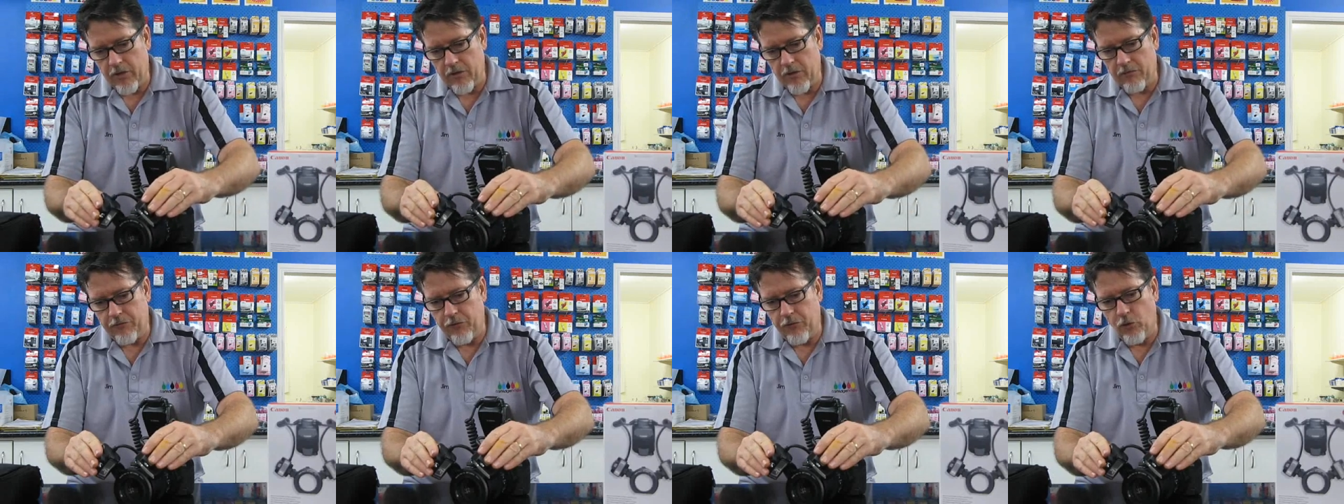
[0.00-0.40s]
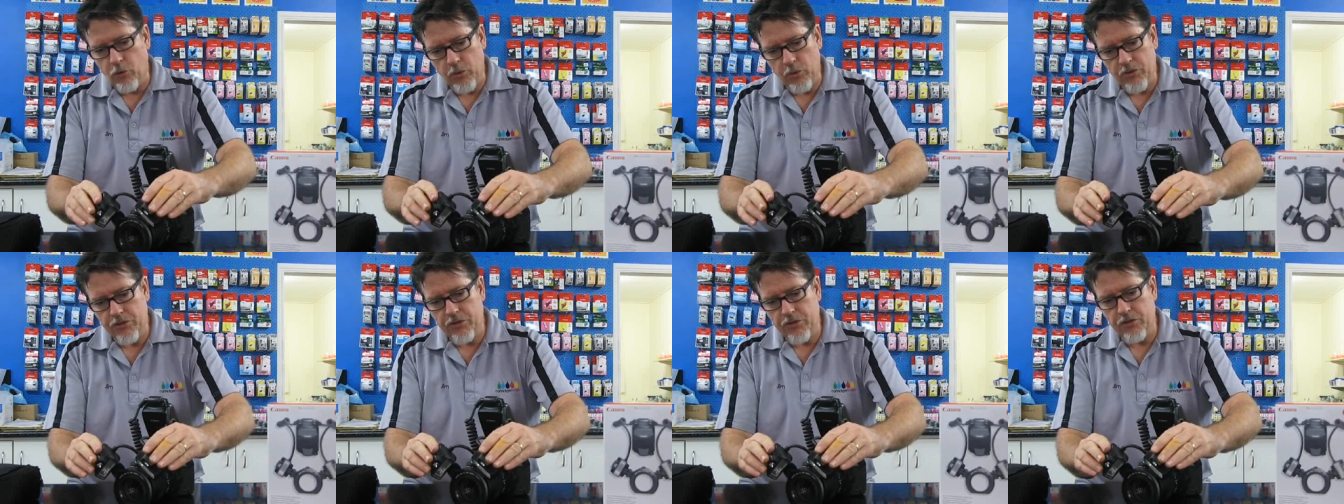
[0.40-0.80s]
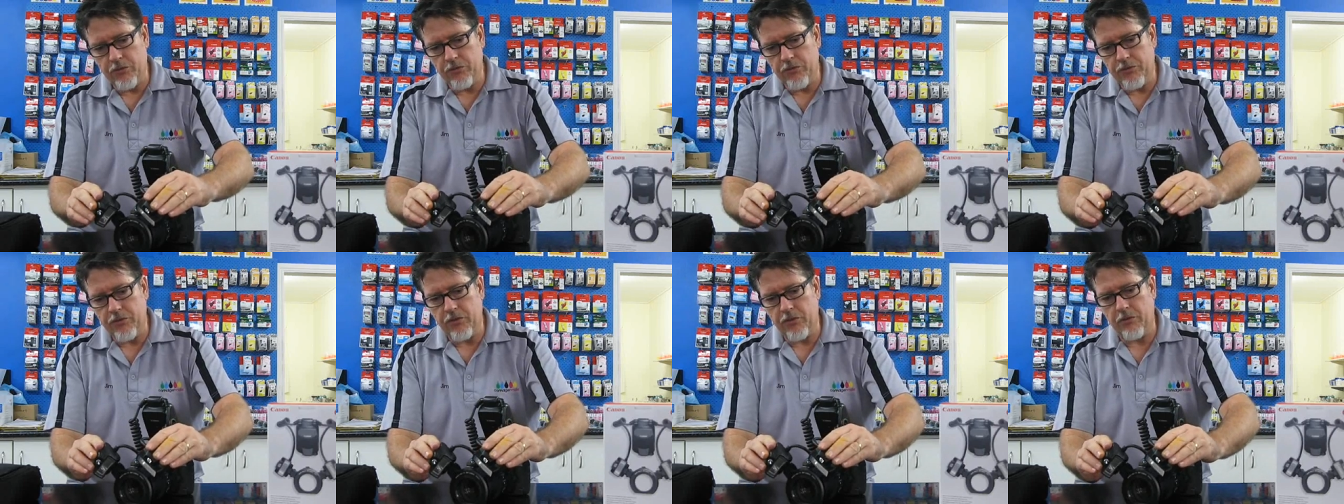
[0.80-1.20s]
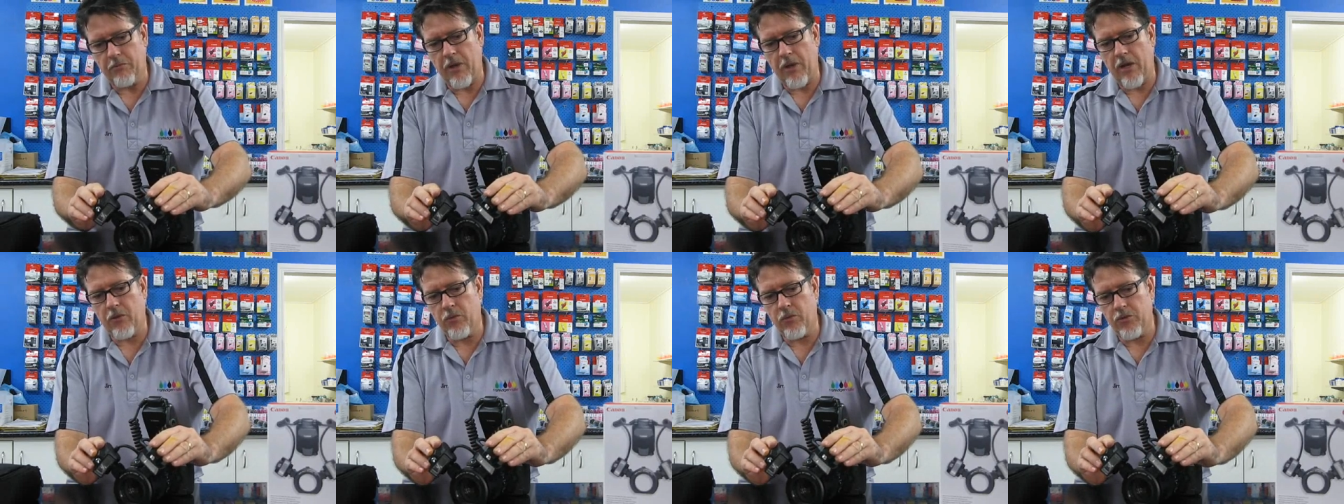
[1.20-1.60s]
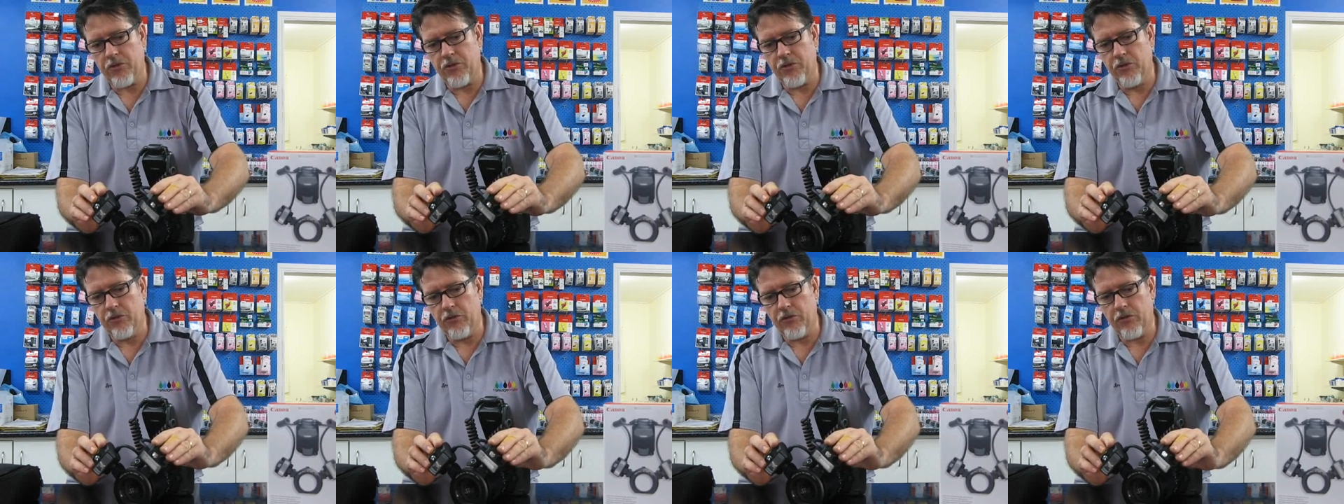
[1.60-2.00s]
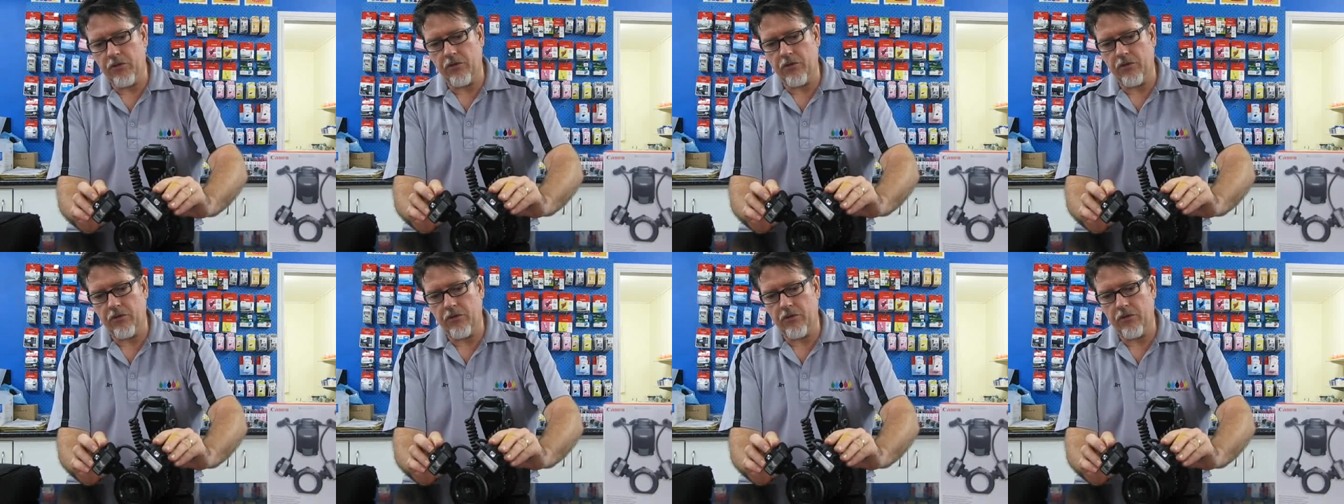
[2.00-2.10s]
Forward tilt and backward tilt.